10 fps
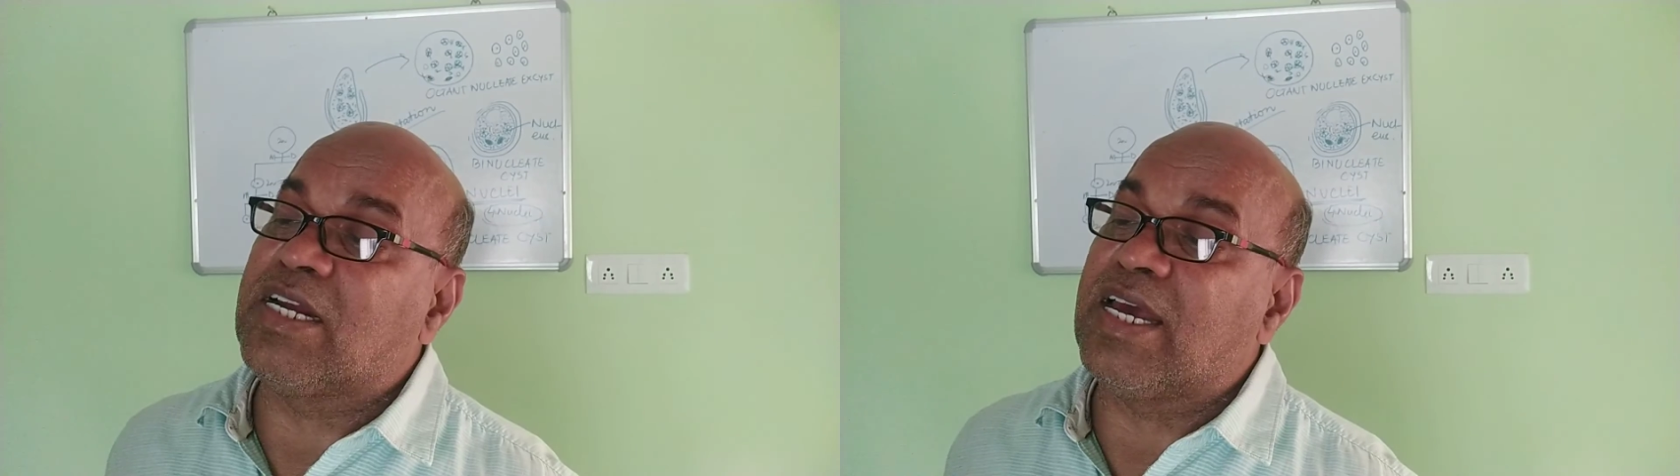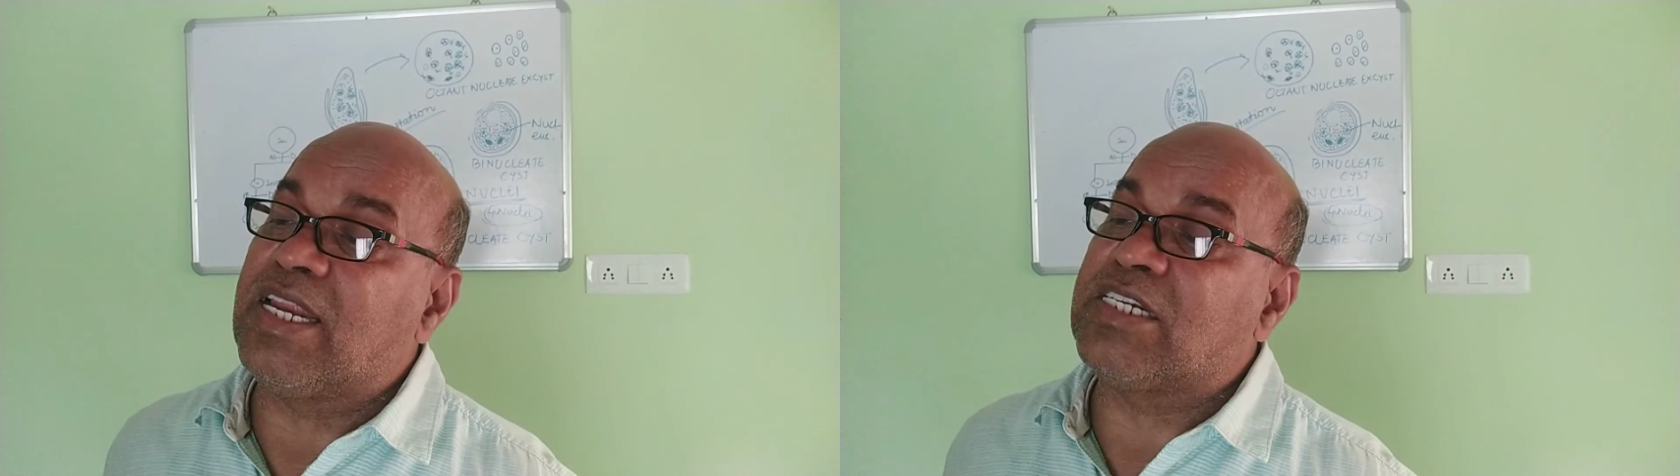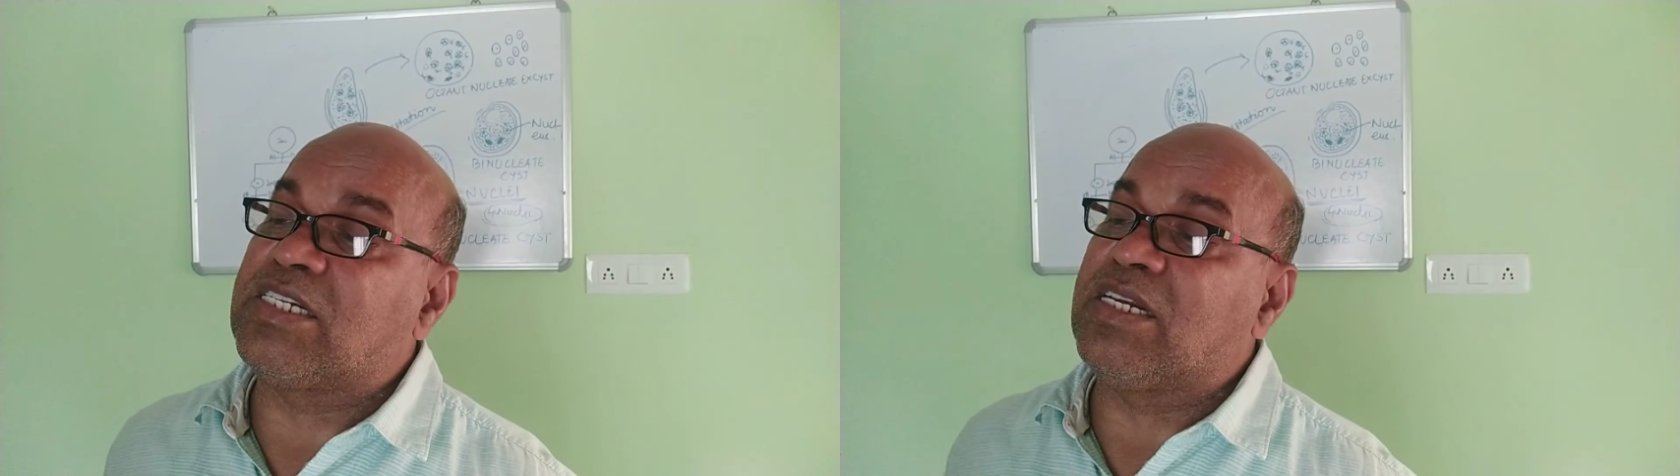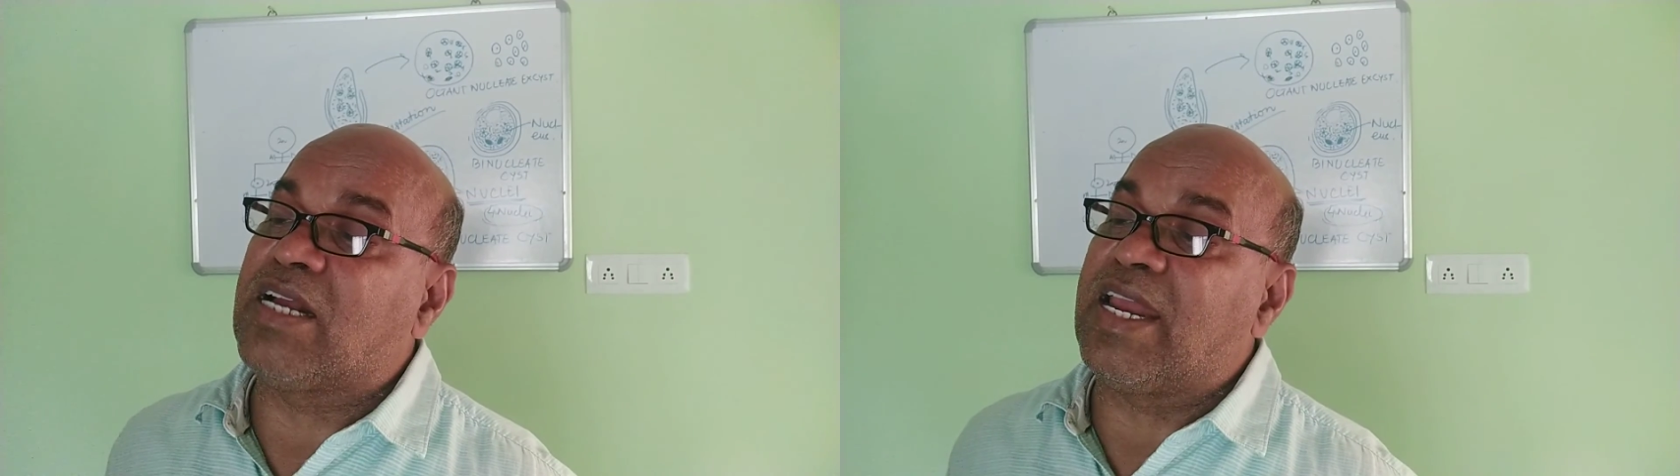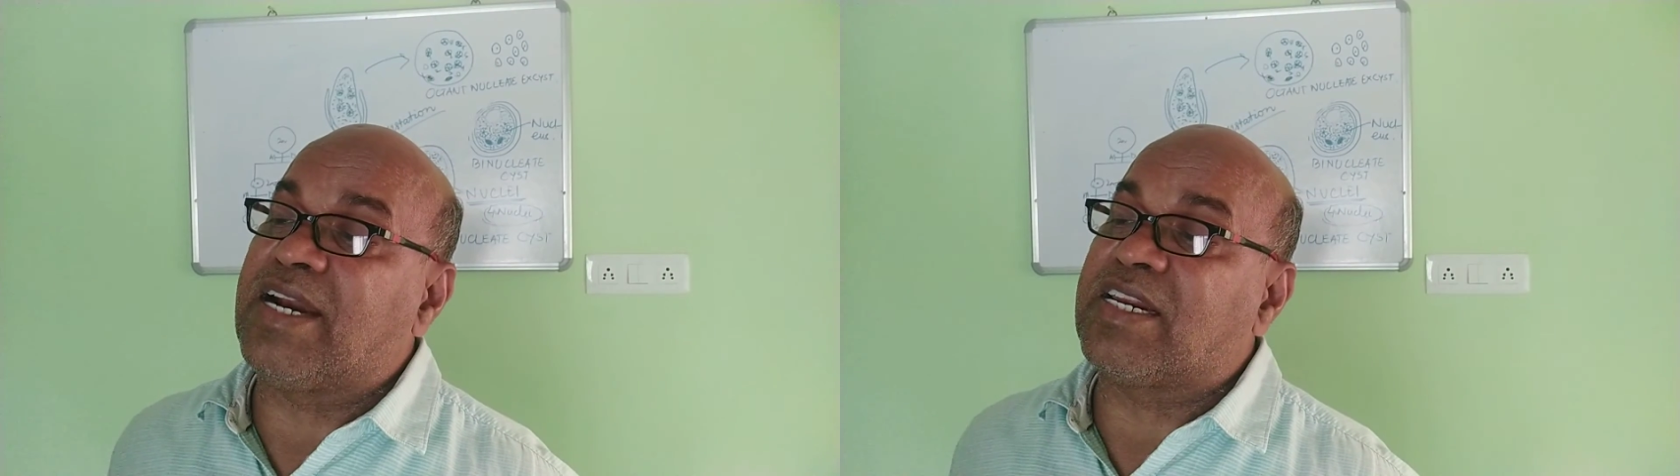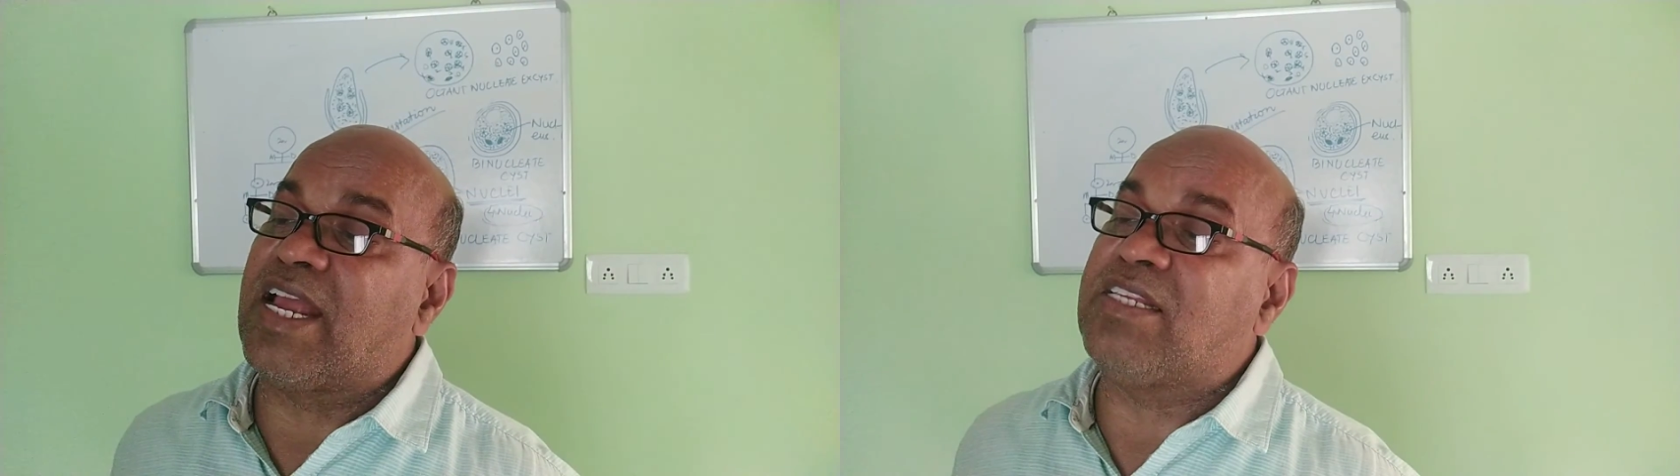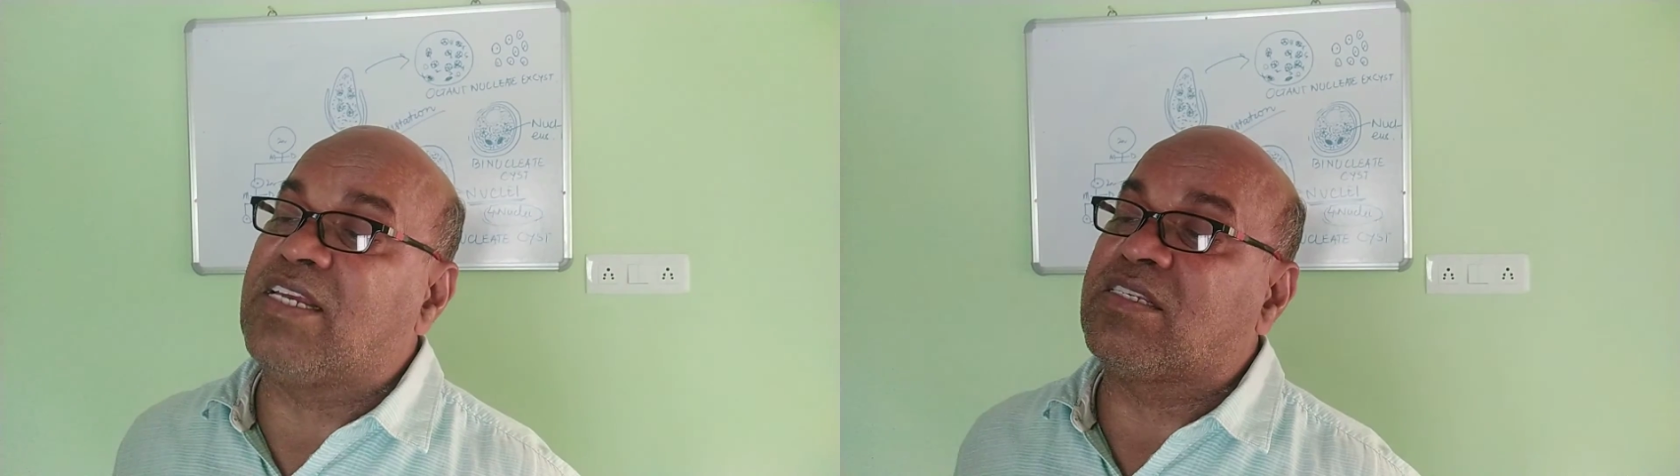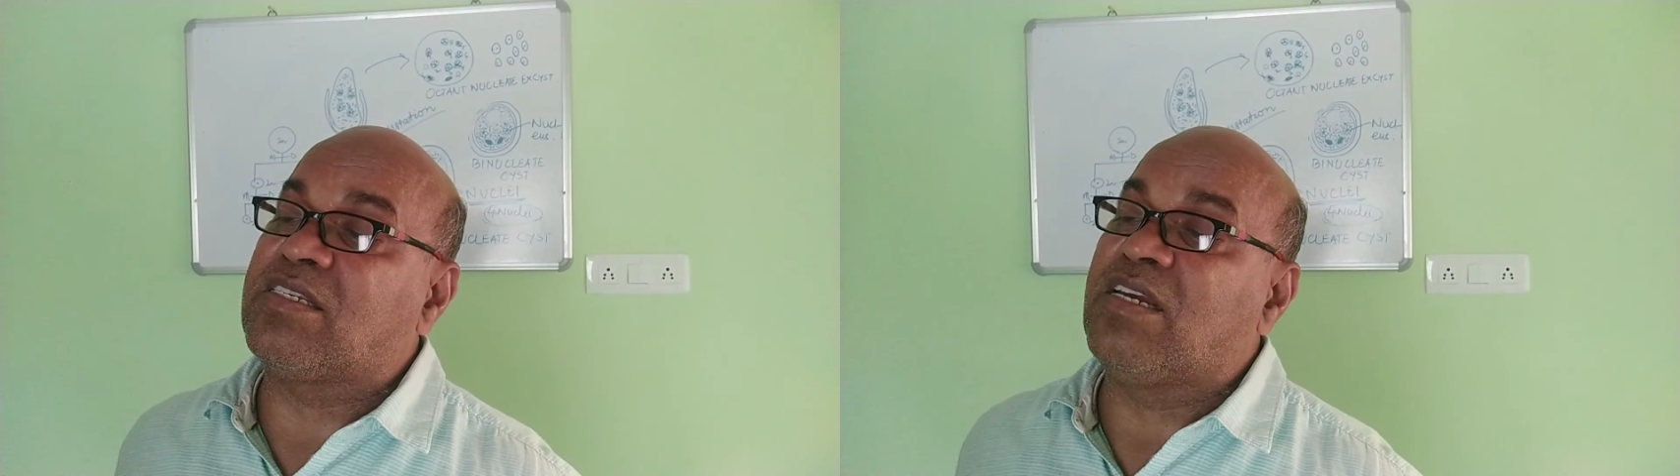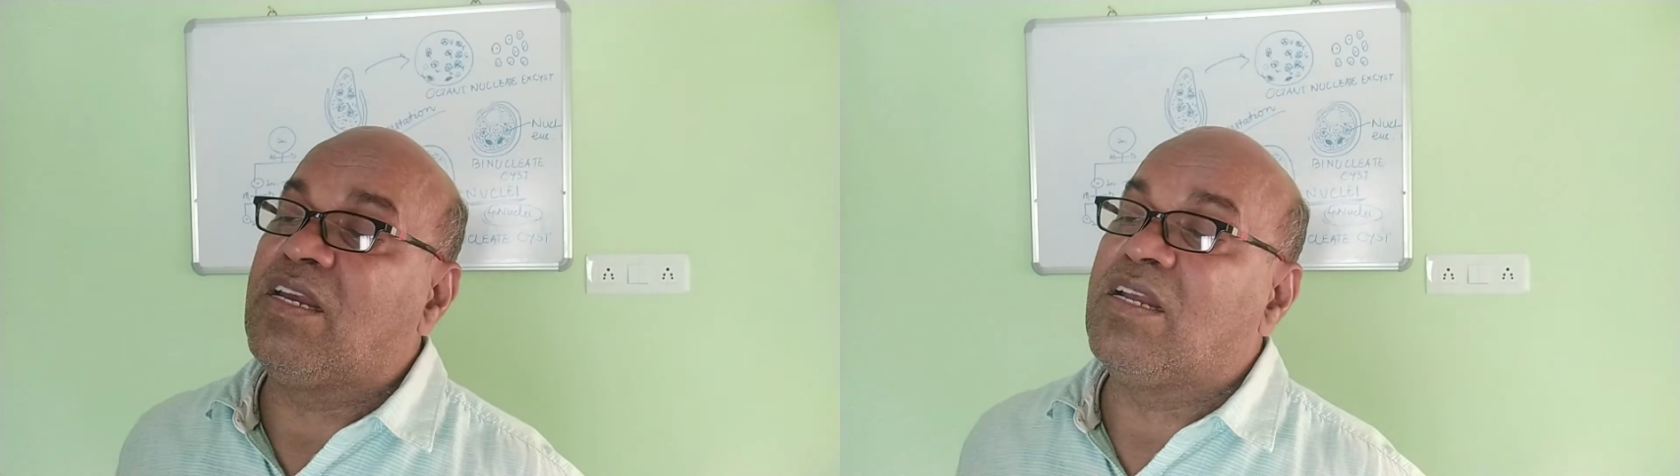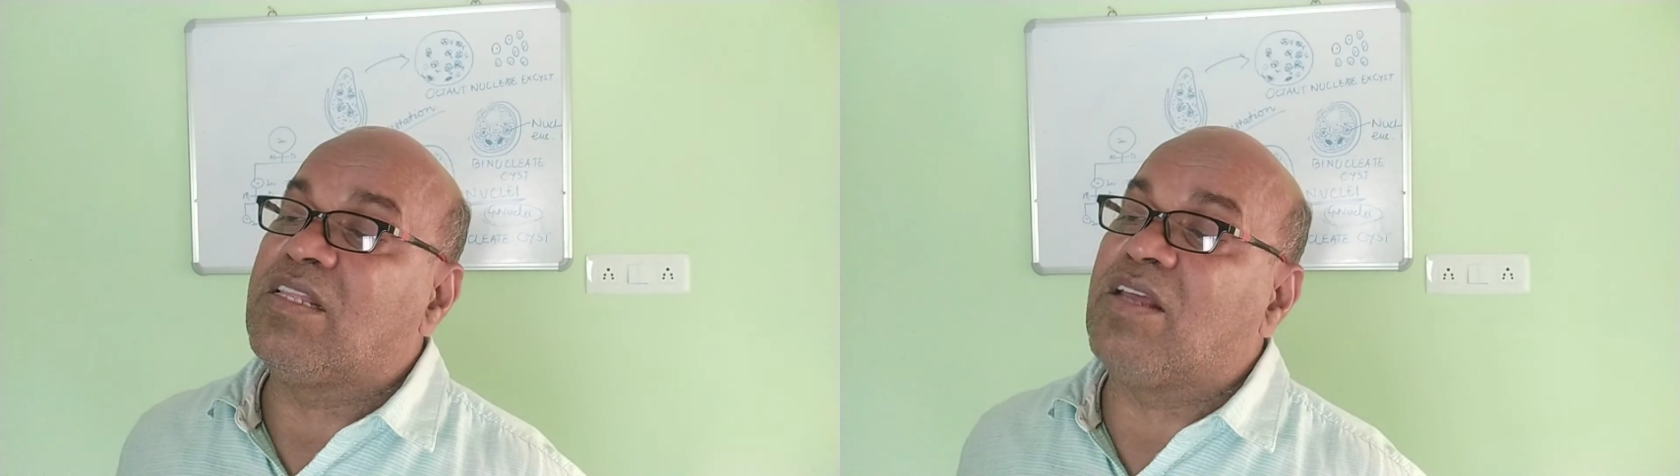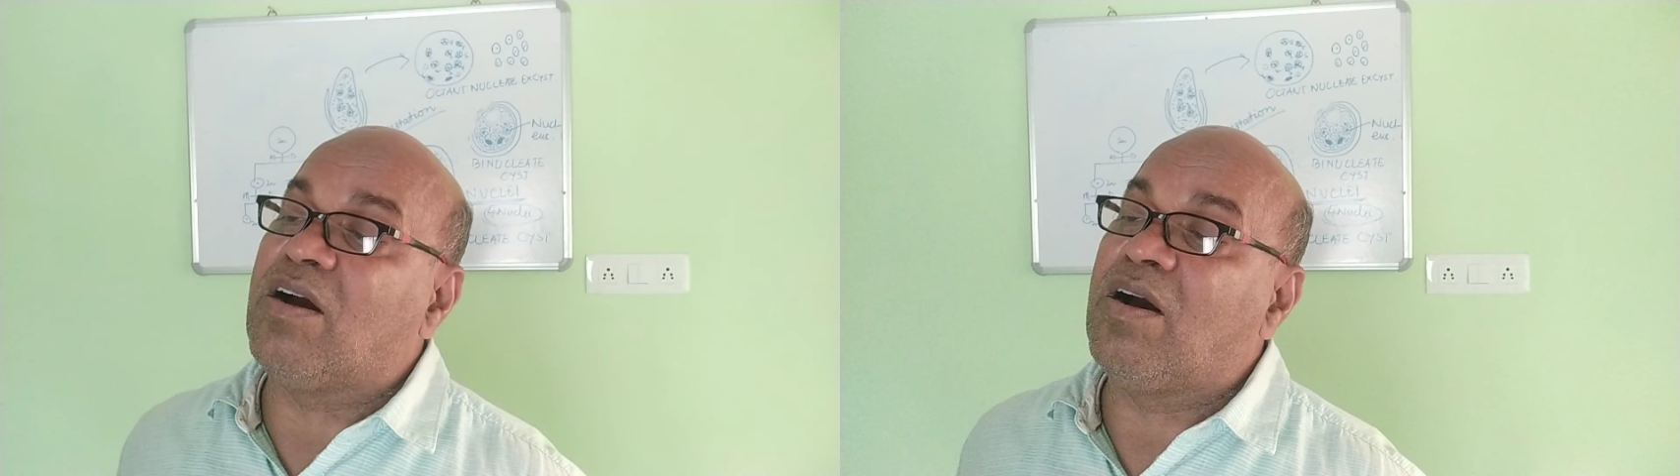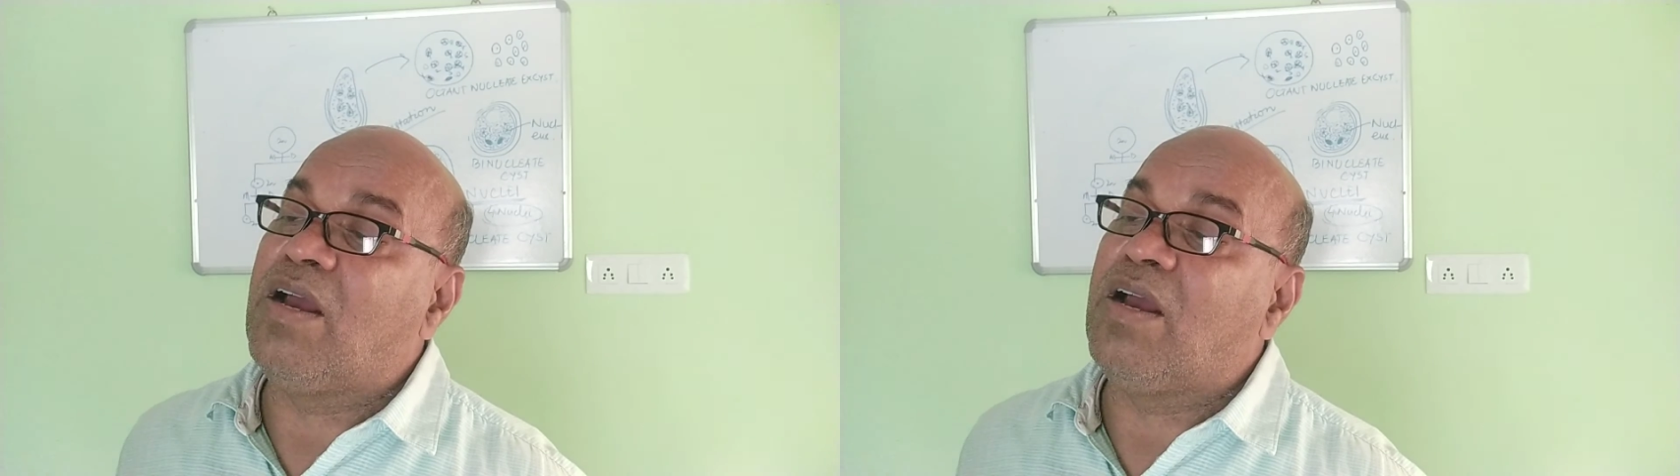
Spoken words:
characterizes the